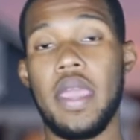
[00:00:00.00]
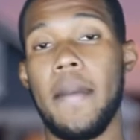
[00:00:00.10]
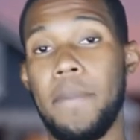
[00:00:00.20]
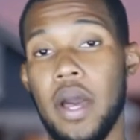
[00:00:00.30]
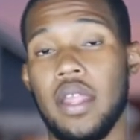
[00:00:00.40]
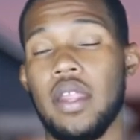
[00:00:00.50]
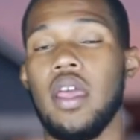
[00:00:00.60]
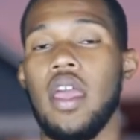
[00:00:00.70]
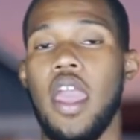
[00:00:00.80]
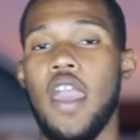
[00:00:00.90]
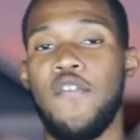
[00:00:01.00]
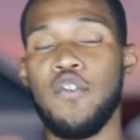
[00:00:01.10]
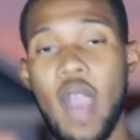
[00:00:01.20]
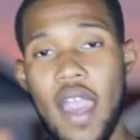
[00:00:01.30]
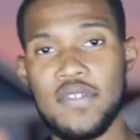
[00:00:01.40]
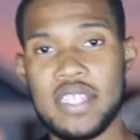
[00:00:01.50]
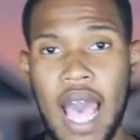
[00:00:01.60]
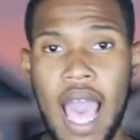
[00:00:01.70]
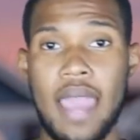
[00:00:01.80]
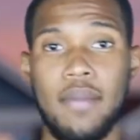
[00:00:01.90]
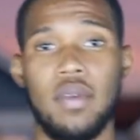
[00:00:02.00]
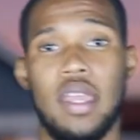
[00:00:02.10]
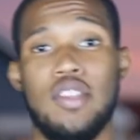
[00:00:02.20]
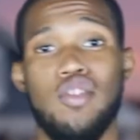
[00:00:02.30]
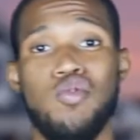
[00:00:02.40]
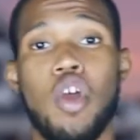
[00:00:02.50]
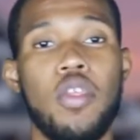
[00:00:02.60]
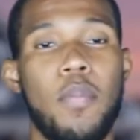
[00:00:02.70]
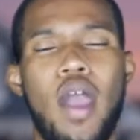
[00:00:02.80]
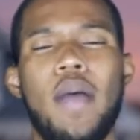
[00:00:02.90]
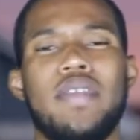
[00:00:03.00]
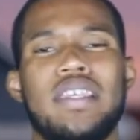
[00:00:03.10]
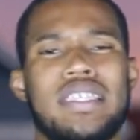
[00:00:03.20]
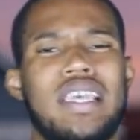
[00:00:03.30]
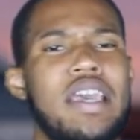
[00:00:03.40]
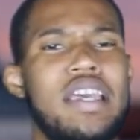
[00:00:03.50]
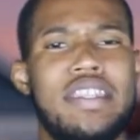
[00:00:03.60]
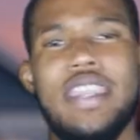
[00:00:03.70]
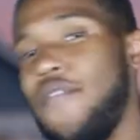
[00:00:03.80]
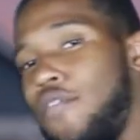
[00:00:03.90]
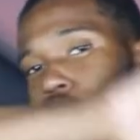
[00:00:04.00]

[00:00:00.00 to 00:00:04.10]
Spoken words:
But if you have time and you know the property's never